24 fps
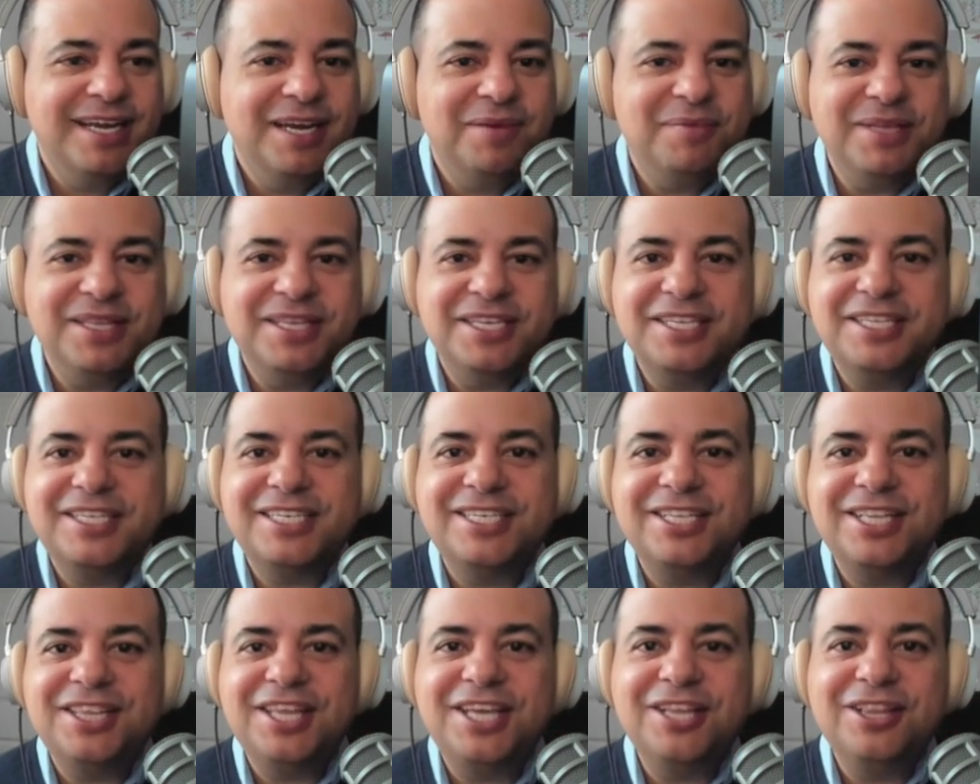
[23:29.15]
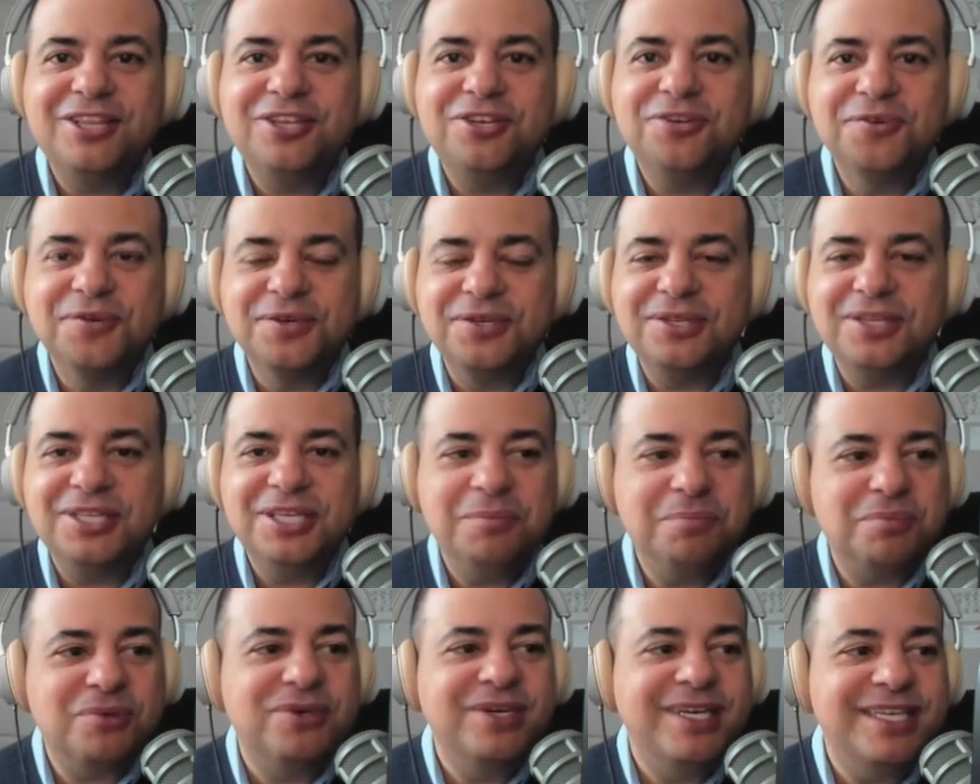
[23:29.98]
I mean, they
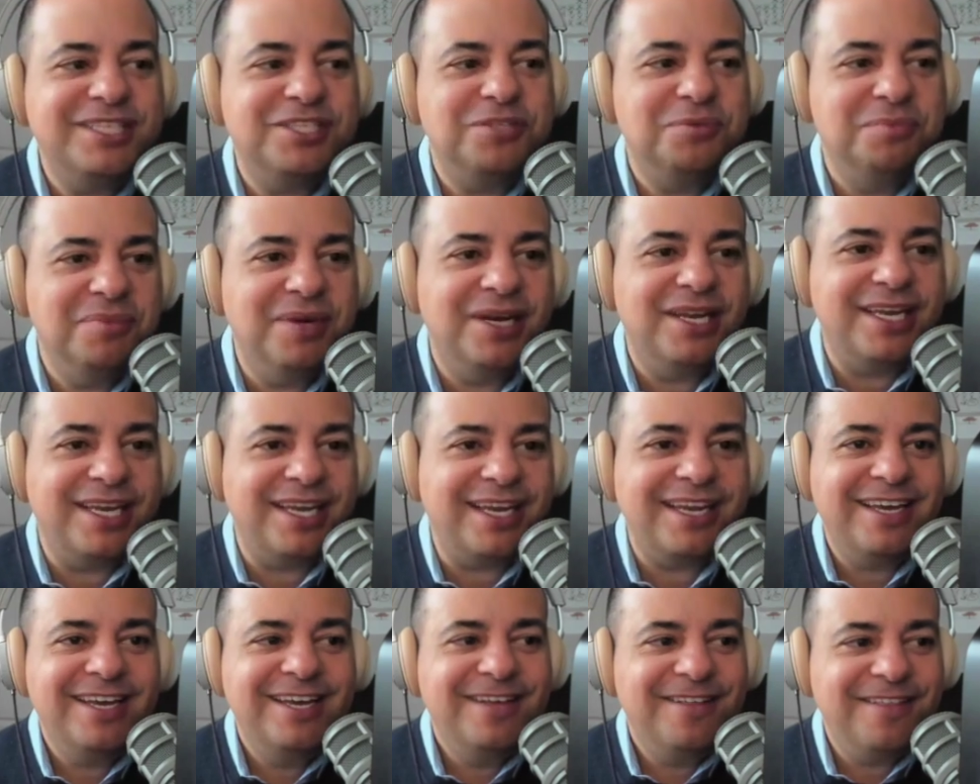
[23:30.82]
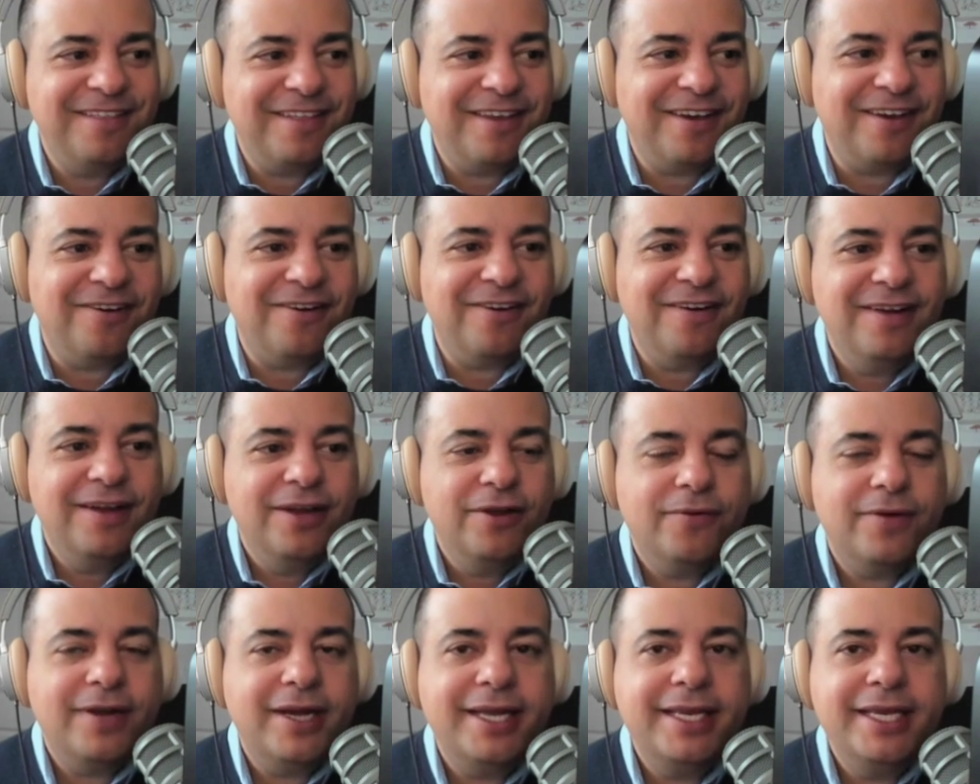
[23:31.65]
literally print money there,
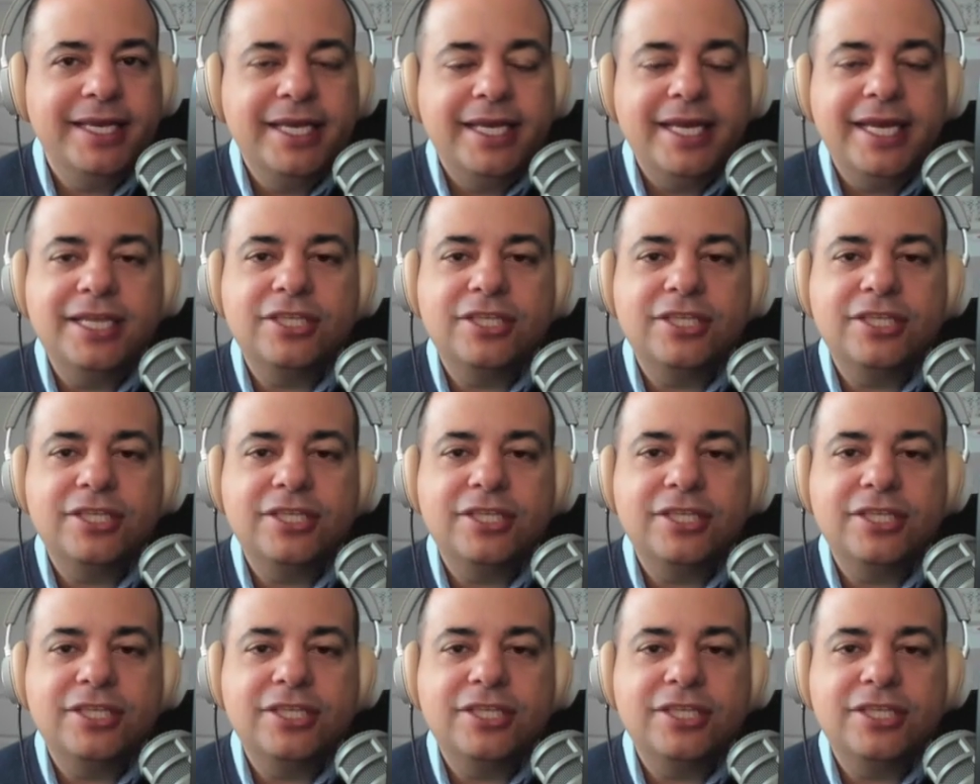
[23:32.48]
right?